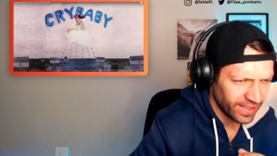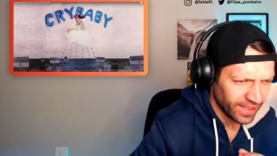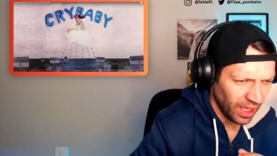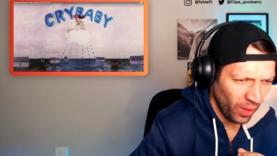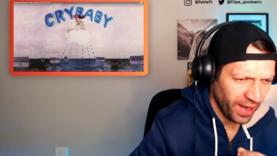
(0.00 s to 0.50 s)

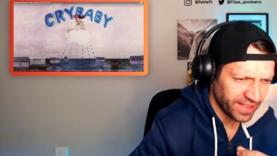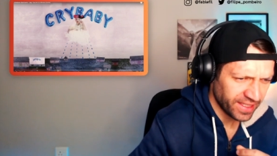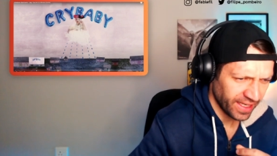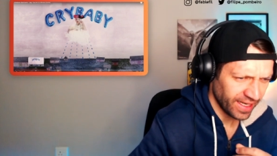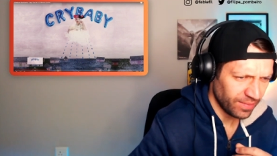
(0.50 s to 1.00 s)
Okay, wait a
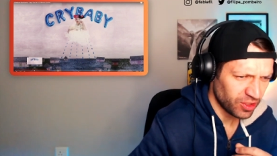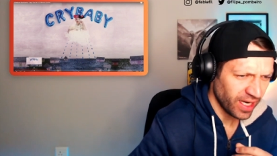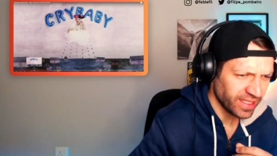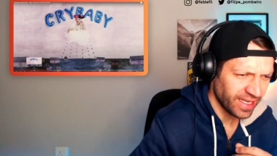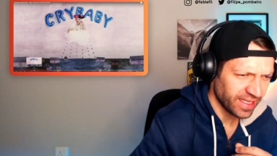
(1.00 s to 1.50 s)
second. I'm
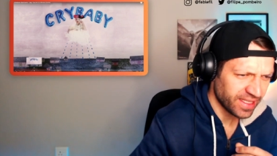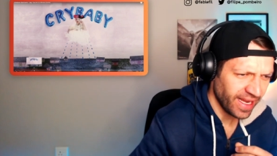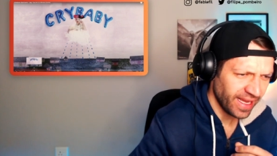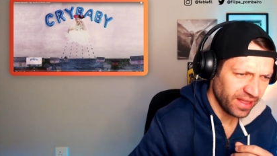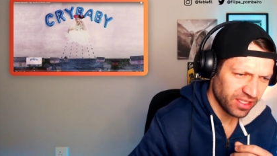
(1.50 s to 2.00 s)
trying to
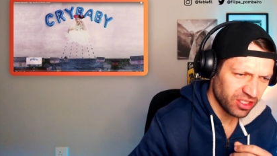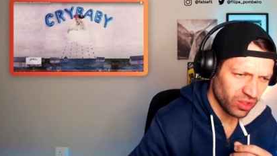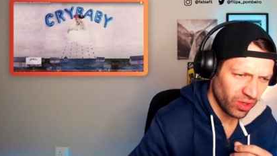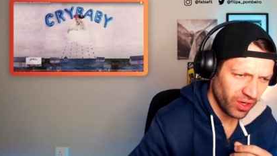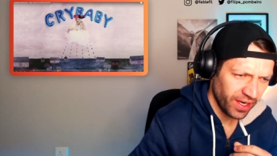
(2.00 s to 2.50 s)
understand the
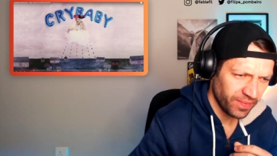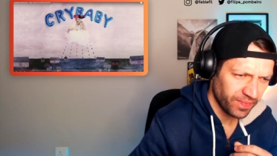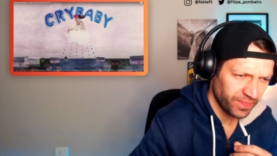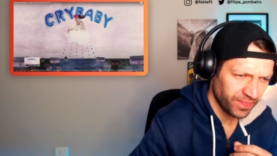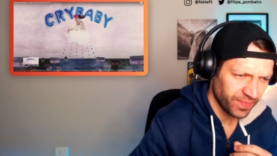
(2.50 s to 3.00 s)
story.
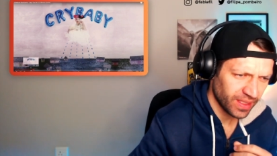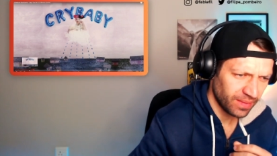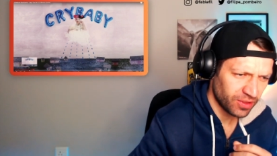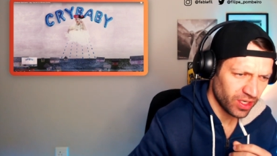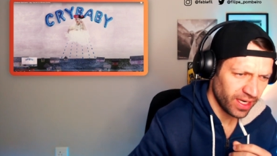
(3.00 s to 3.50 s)

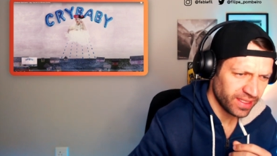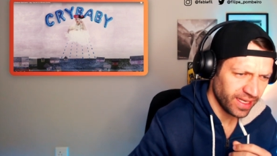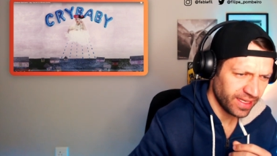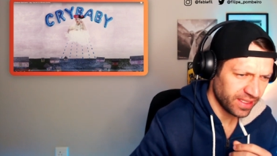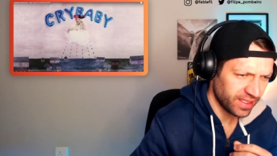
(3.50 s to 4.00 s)
I'm trying
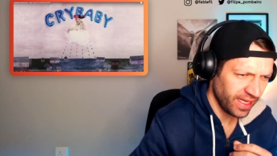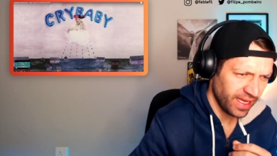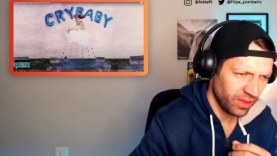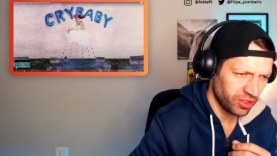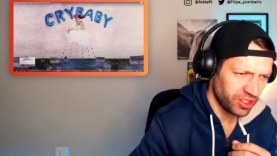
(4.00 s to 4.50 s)
to
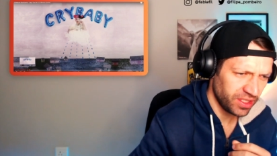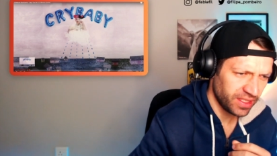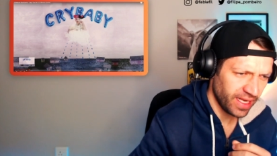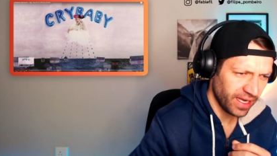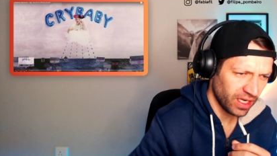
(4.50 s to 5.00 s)
understand what she's
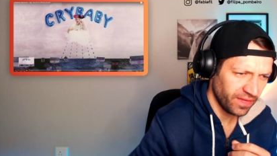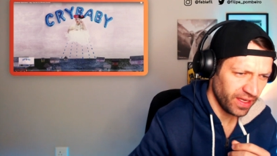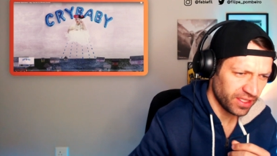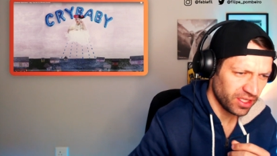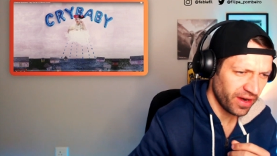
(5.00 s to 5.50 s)
saying over
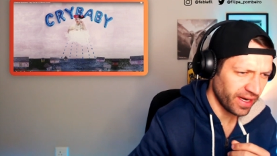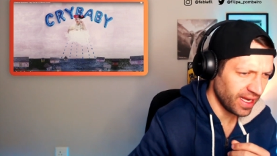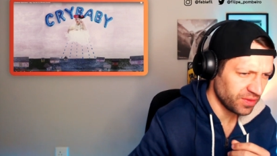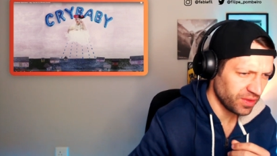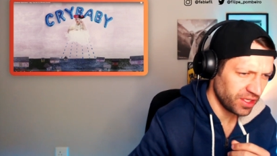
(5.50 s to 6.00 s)
here. Sorry,
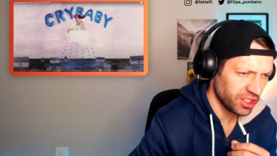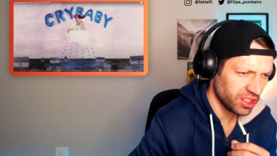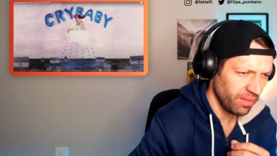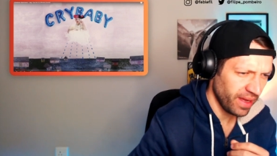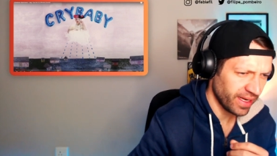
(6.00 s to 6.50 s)
guys. We're going to
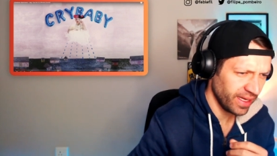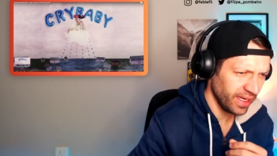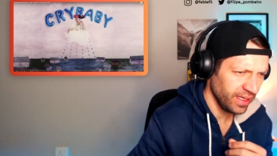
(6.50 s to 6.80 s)
just go back again.